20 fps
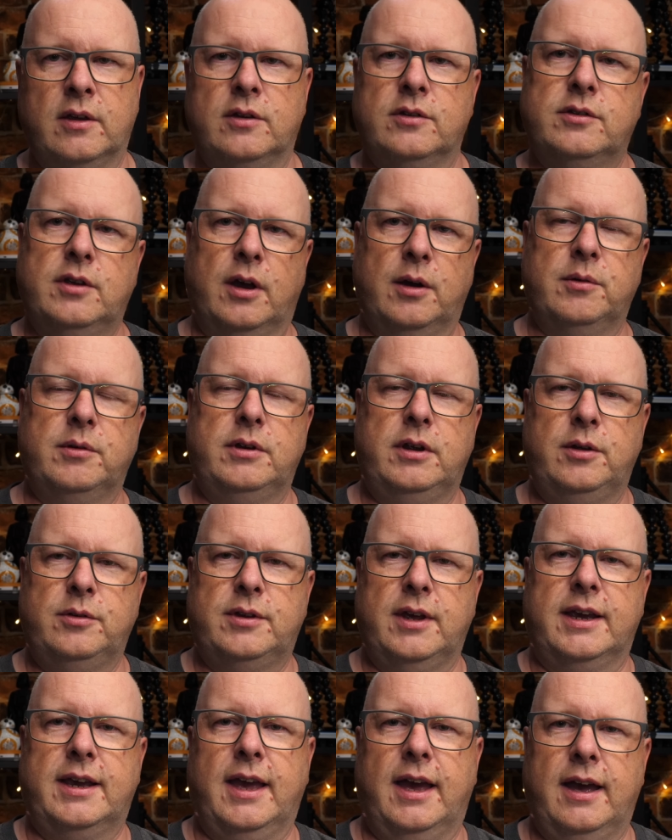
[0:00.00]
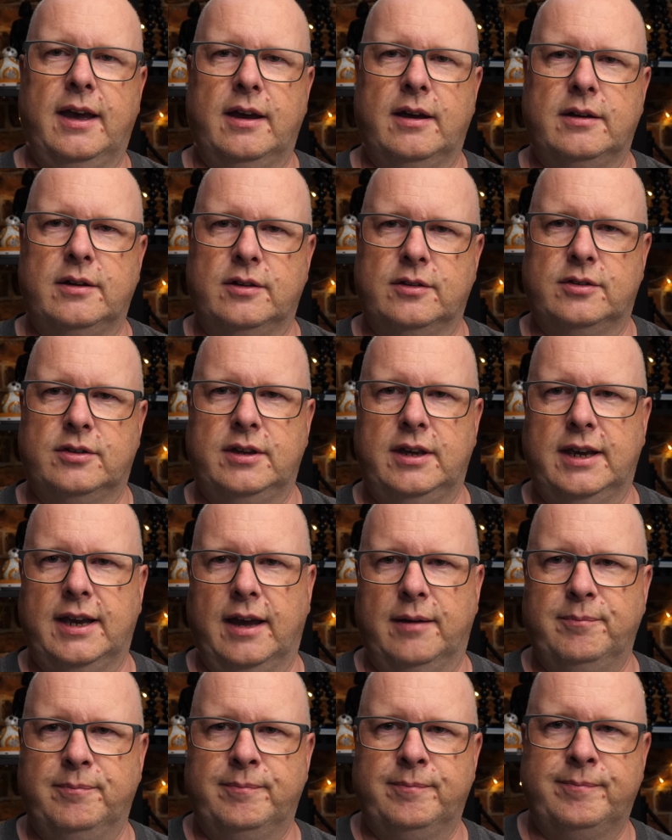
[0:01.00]
So you take care, and I'll see you
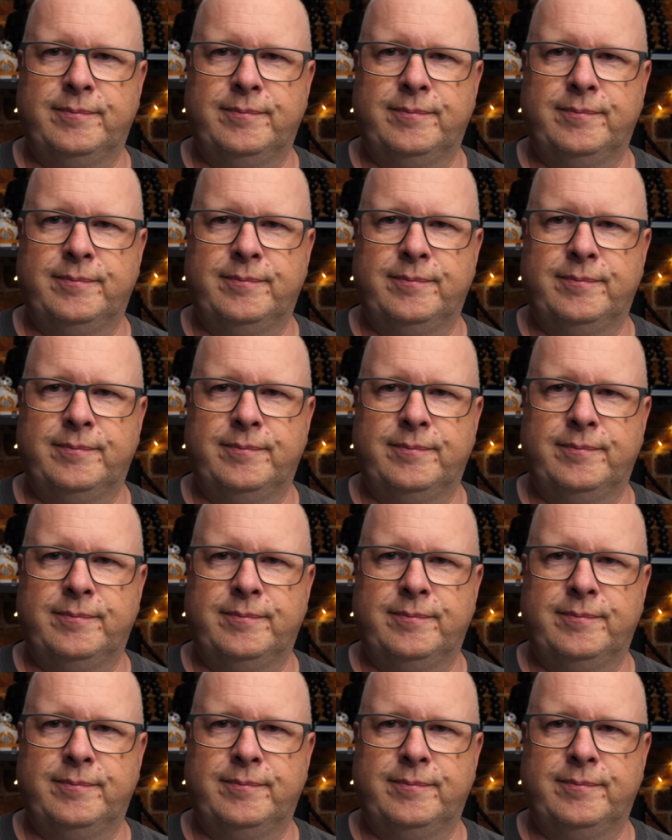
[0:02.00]
again.